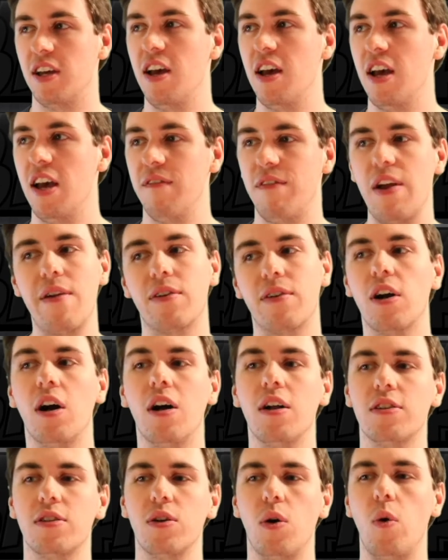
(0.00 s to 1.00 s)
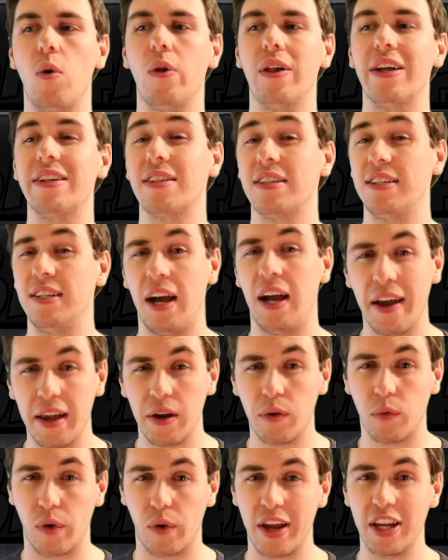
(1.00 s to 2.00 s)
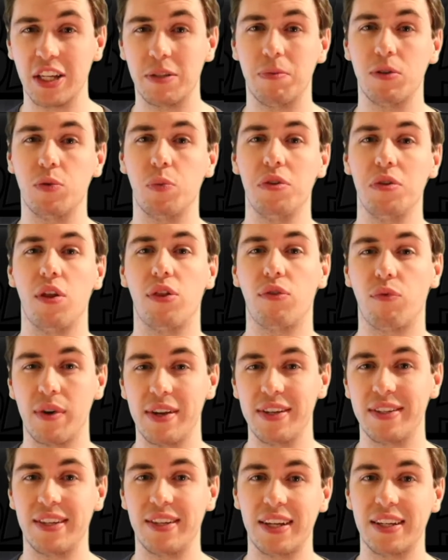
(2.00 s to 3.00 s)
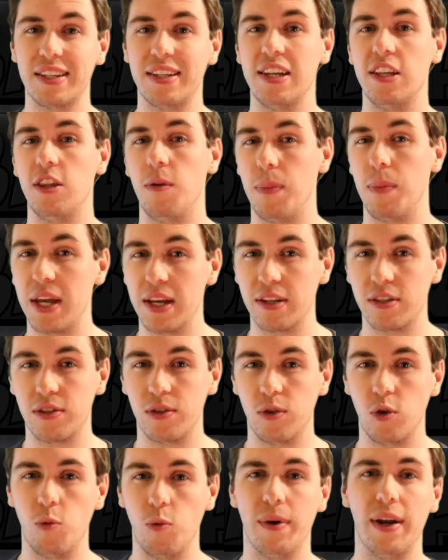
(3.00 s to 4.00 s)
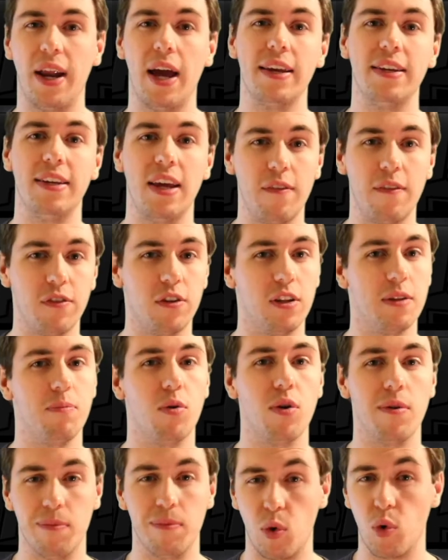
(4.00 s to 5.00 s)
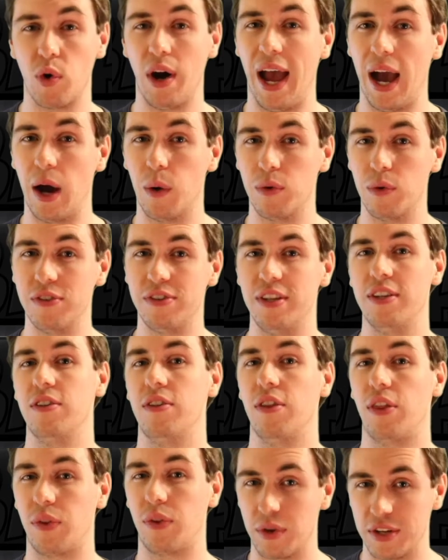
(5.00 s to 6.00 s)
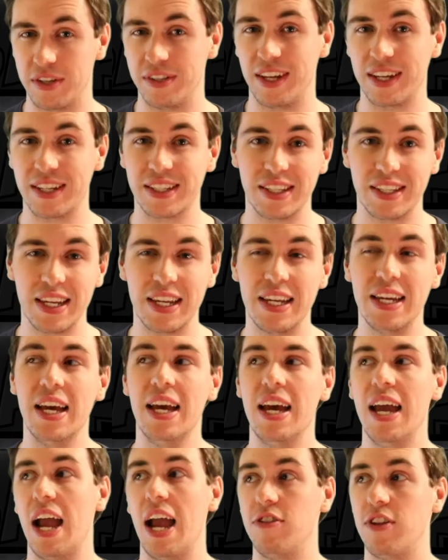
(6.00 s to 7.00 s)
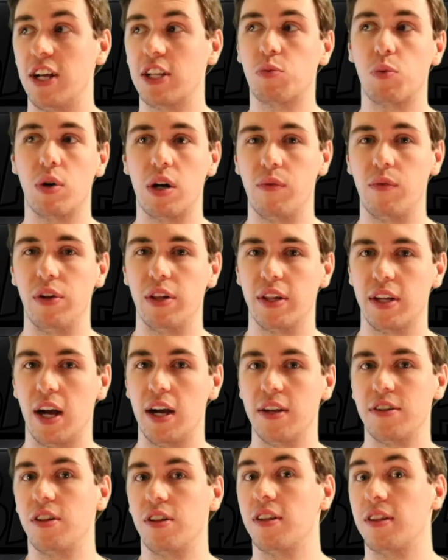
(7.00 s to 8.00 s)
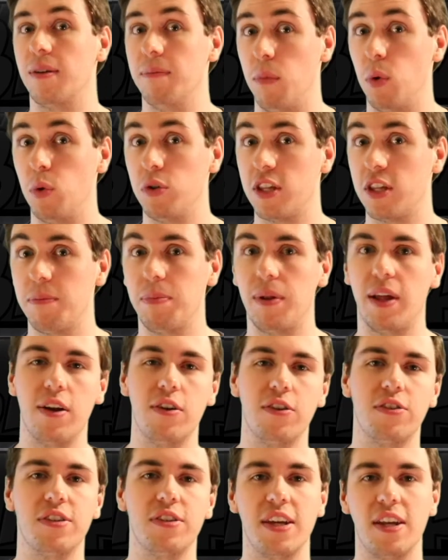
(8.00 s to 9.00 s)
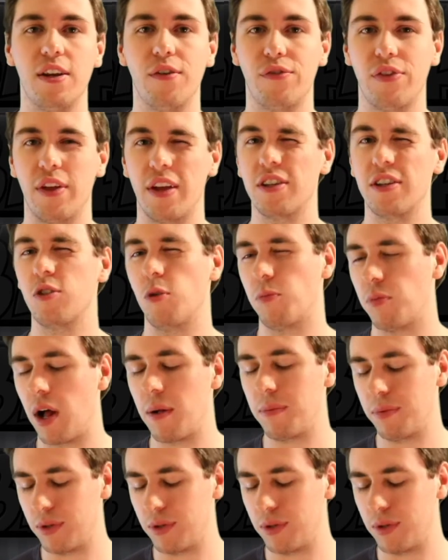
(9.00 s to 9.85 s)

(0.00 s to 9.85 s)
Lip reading: Favorite console, it's a tight race between the 360 and the PS2, but I definitely put more hours into the 360, and that's where I really got into, like, the multiplayer scene of things, so probably the